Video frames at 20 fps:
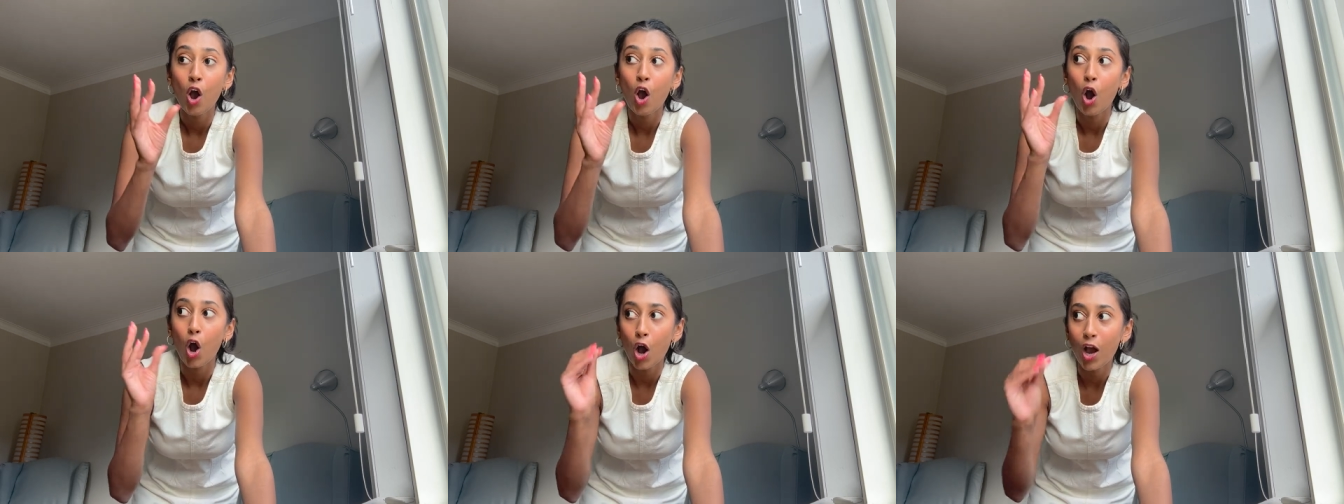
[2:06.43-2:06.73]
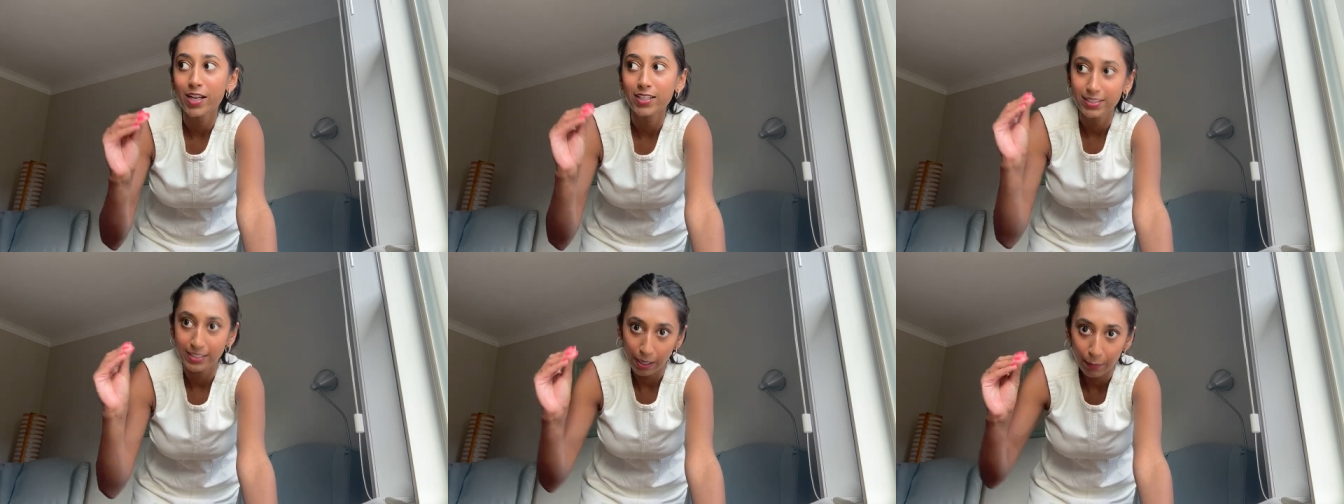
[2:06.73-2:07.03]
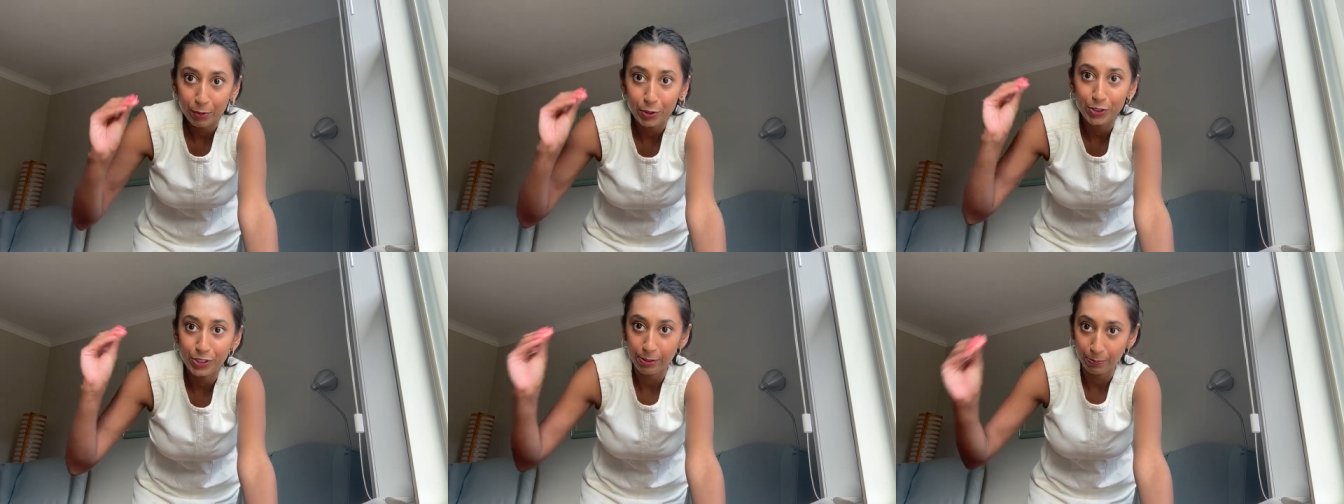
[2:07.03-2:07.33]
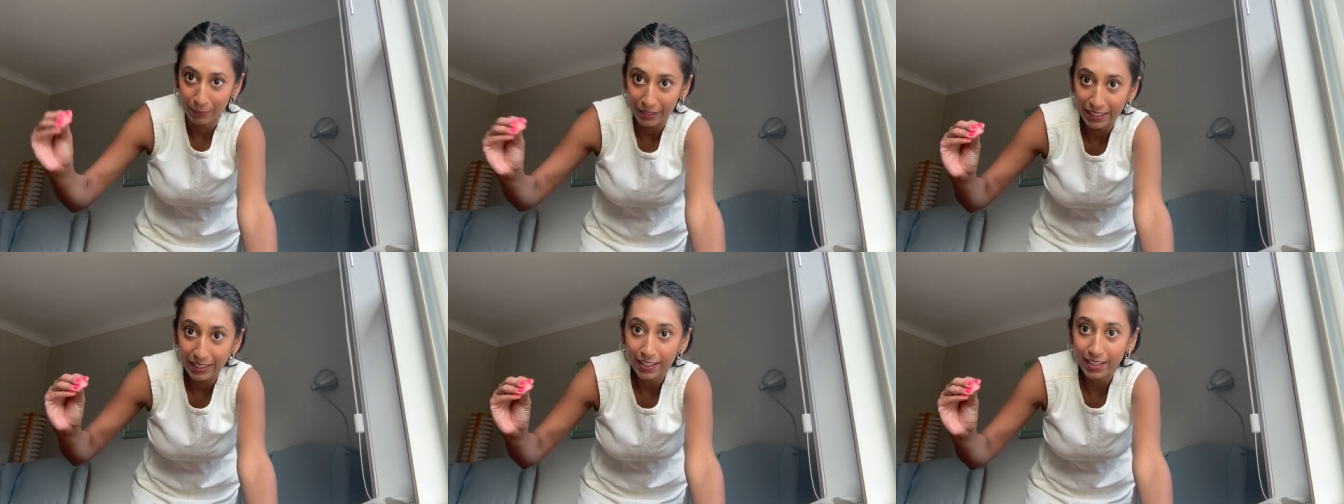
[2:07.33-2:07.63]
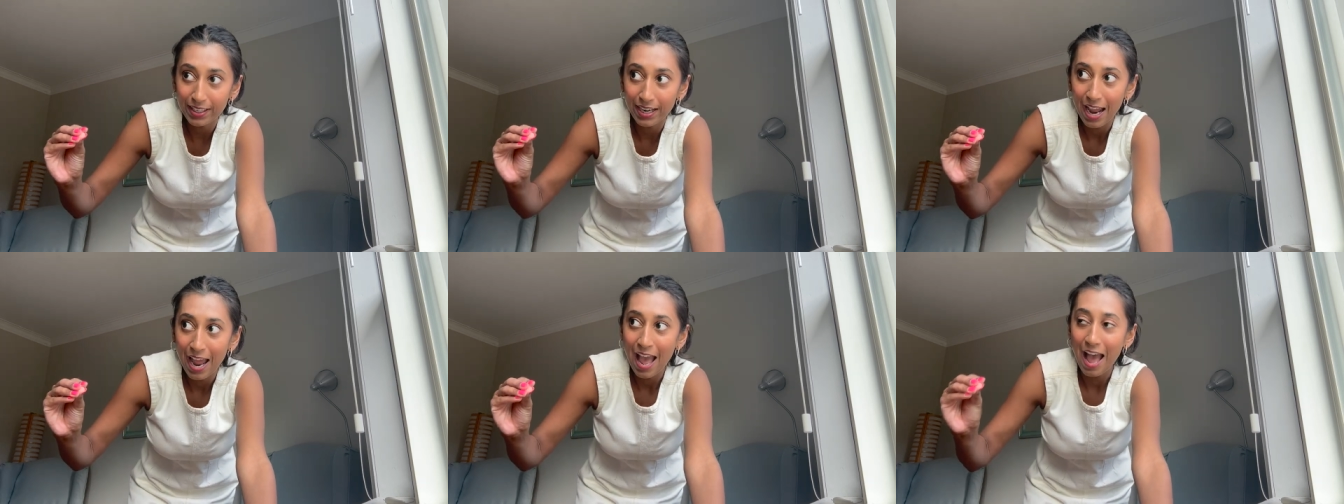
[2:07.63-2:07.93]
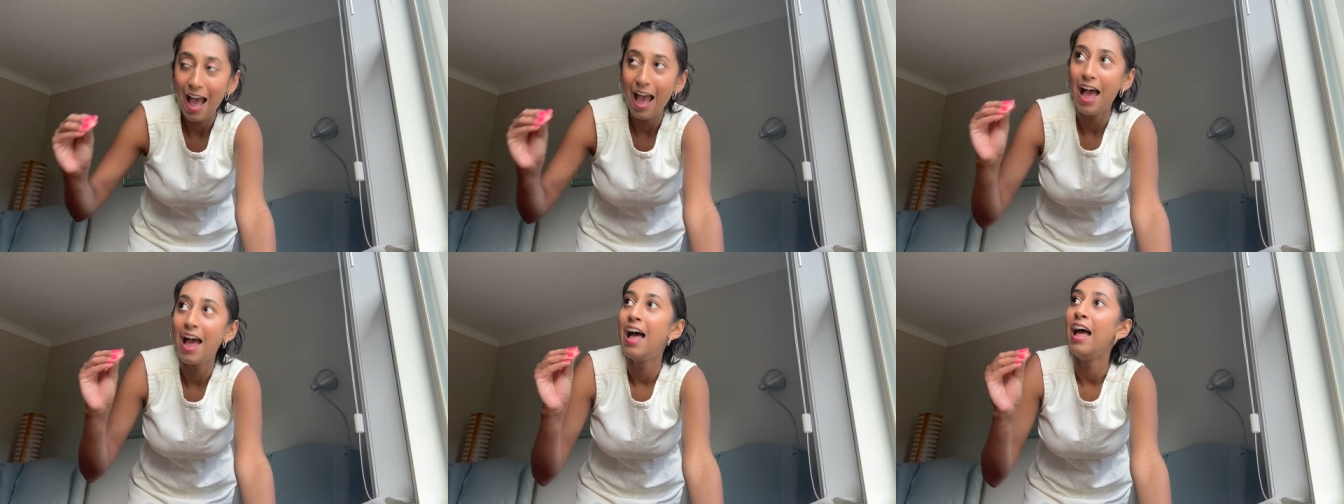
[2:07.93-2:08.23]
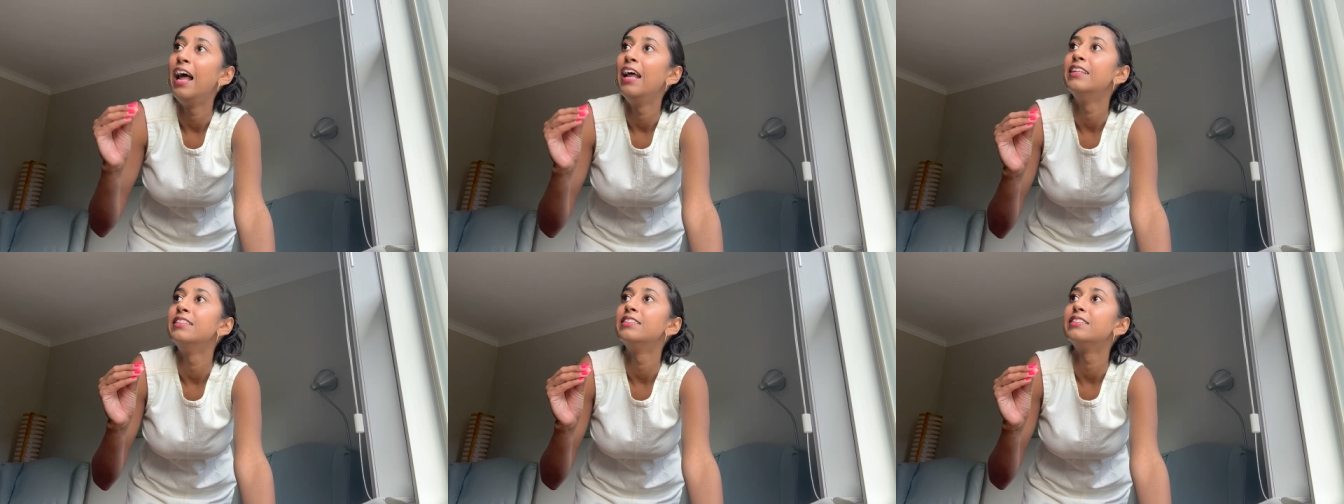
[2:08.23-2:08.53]
on double speed
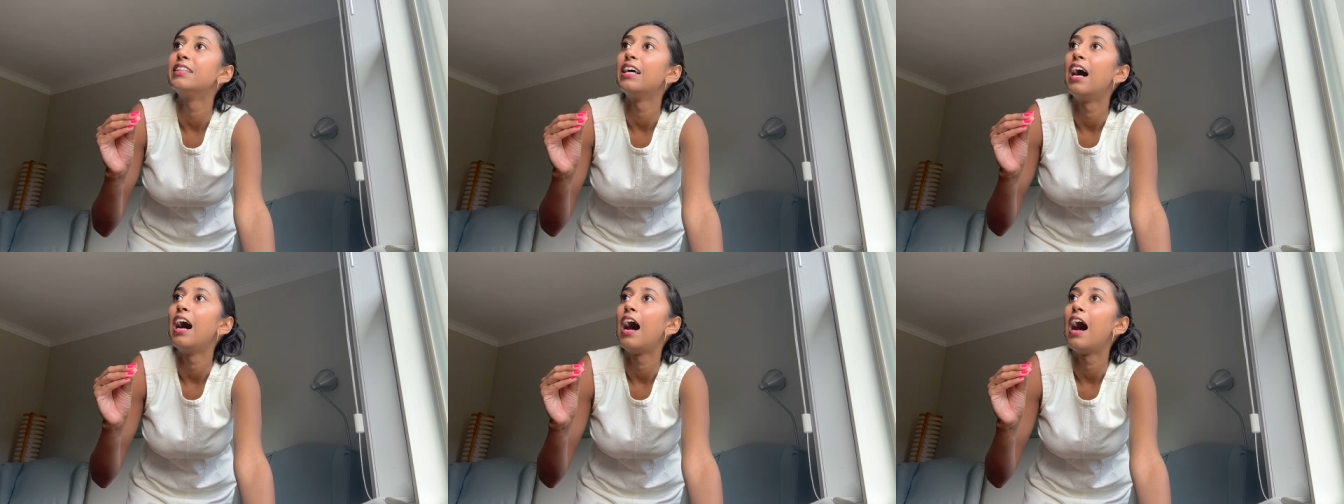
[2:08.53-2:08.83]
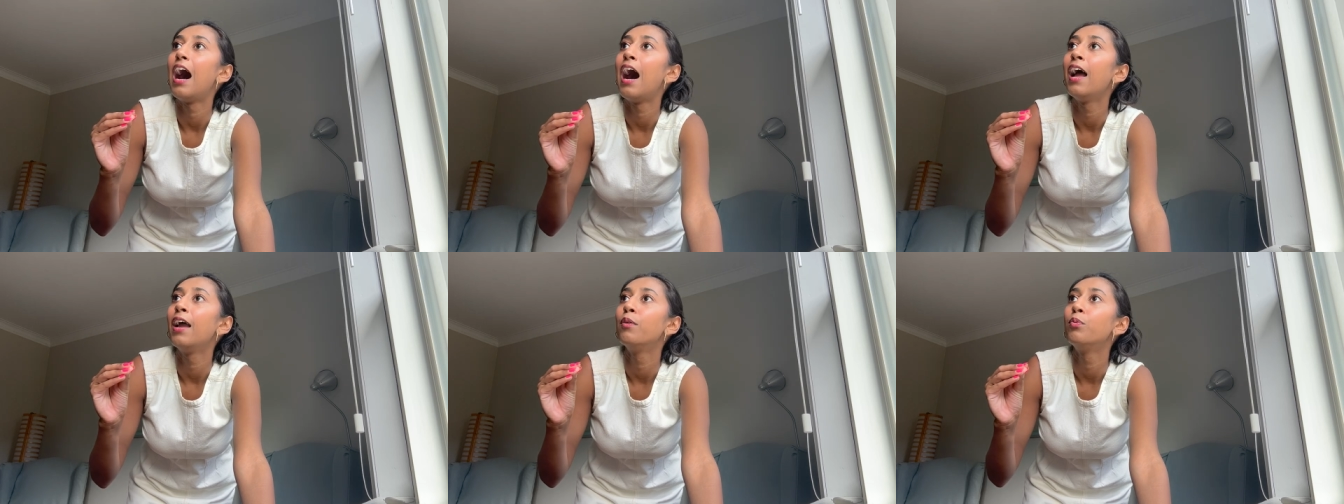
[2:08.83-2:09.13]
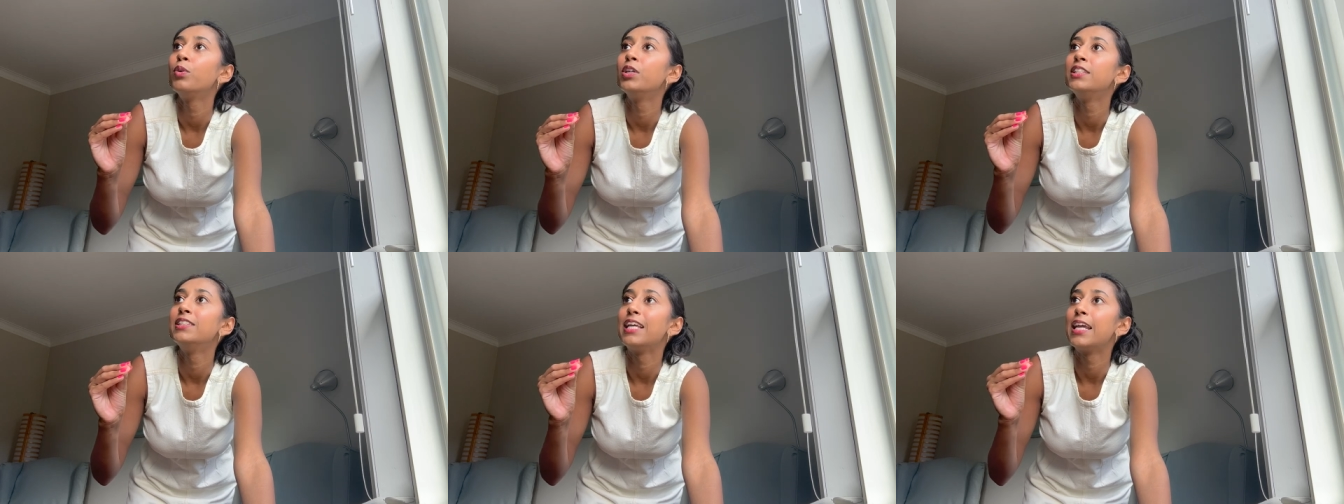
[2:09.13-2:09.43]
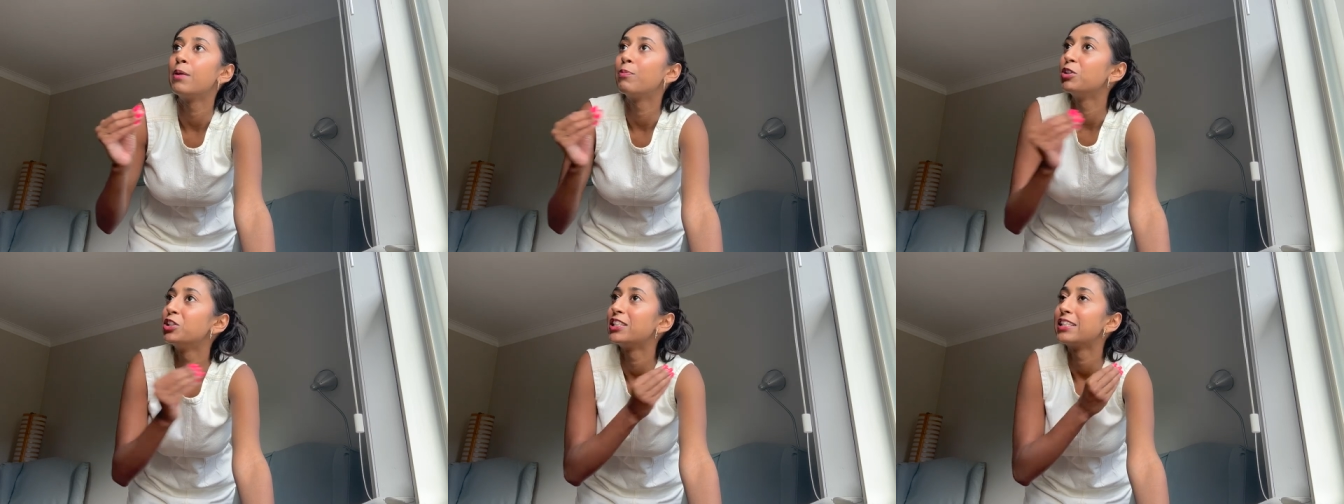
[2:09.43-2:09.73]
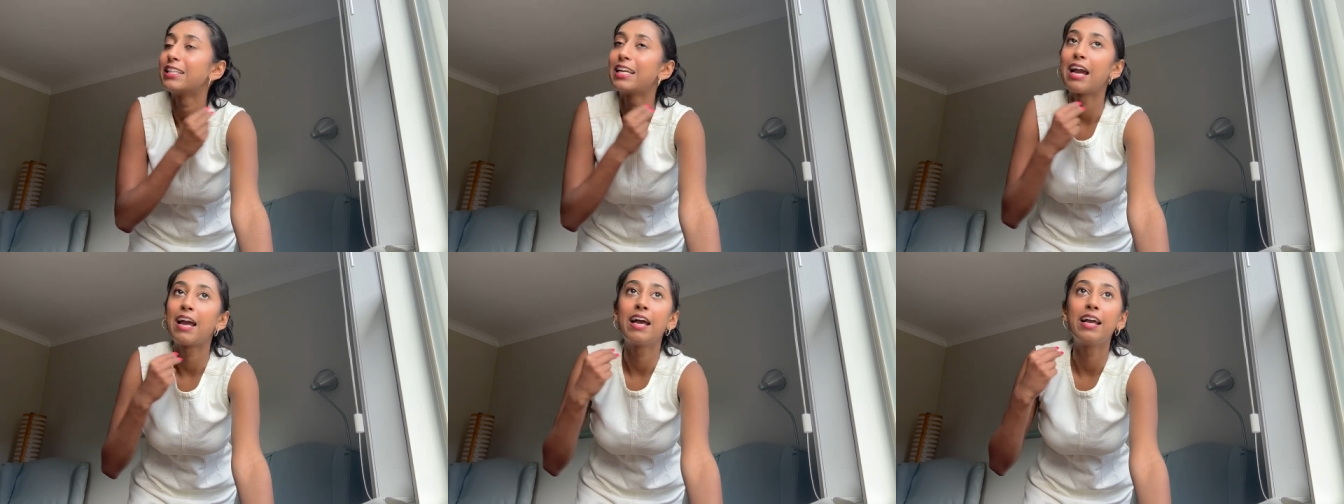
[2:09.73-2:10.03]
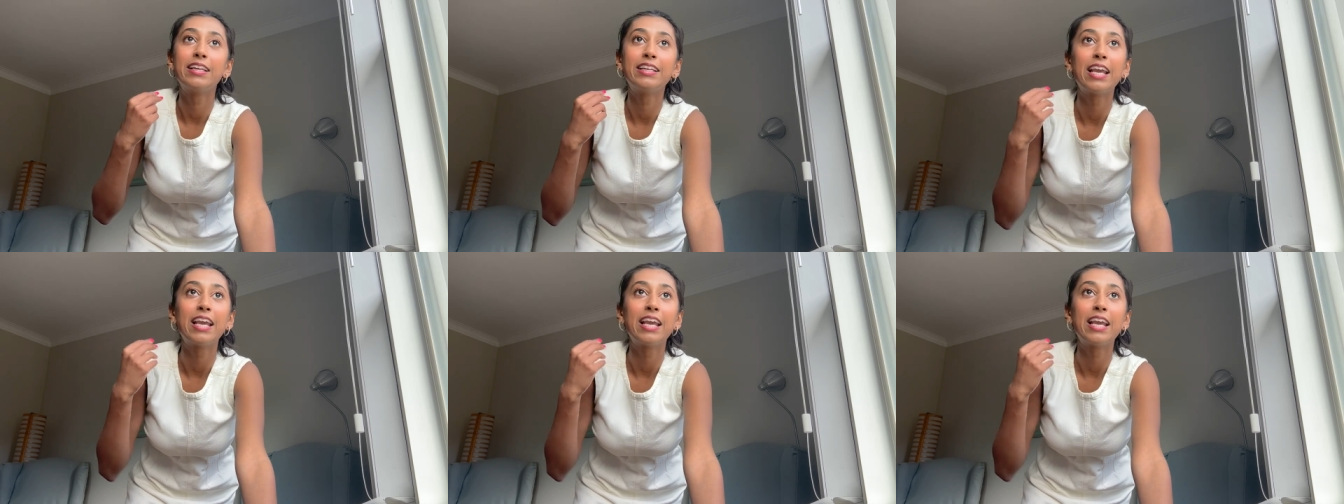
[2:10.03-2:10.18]
and I was able to get,